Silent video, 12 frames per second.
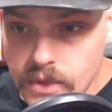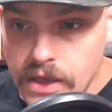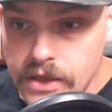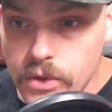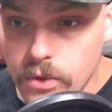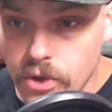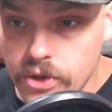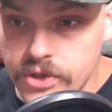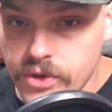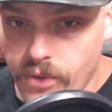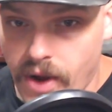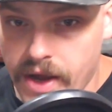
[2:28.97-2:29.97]
You look to
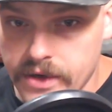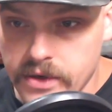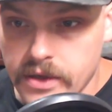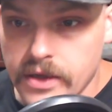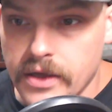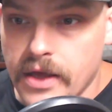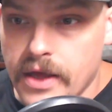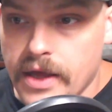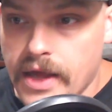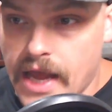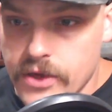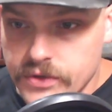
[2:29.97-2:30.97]
the right
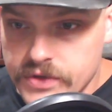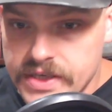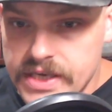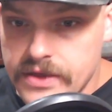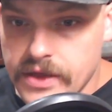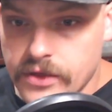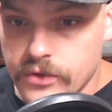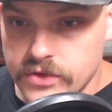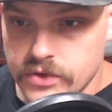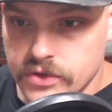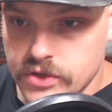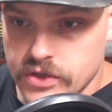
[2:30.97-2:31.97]
and you see that
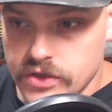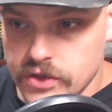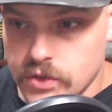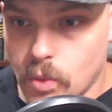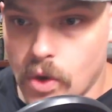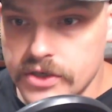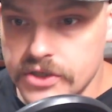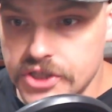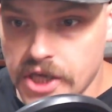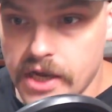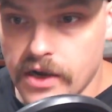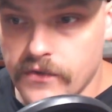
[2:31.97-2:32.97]
there's just this one
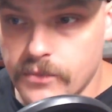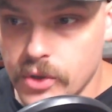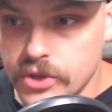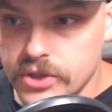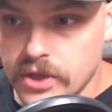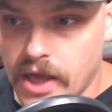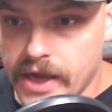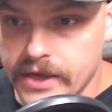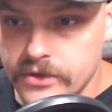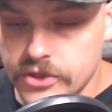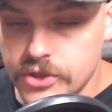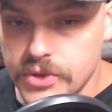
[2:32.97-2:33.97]
jet of bush line,
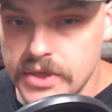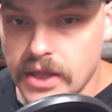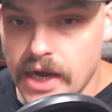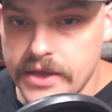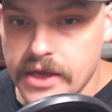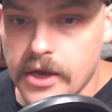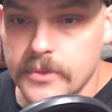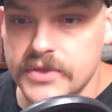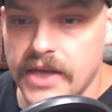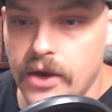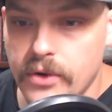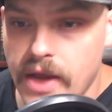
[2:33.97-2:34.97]
this tree line that comes
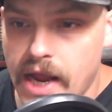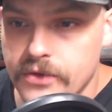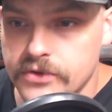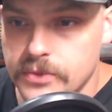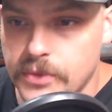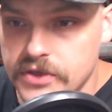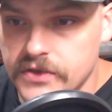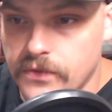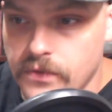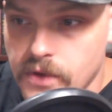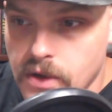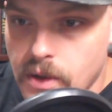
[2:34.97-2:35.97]
out, and there's a bunch
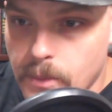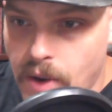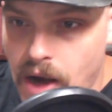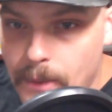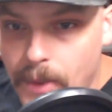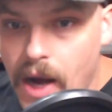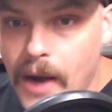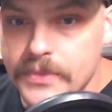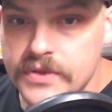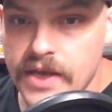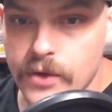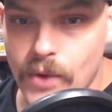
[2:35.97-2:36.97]
of
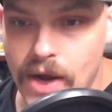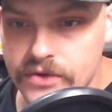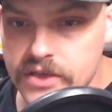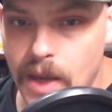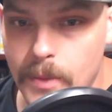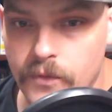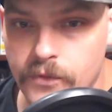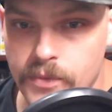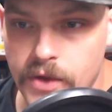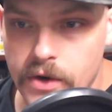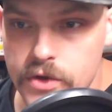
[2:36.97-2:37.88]
pops and rounds coming from there.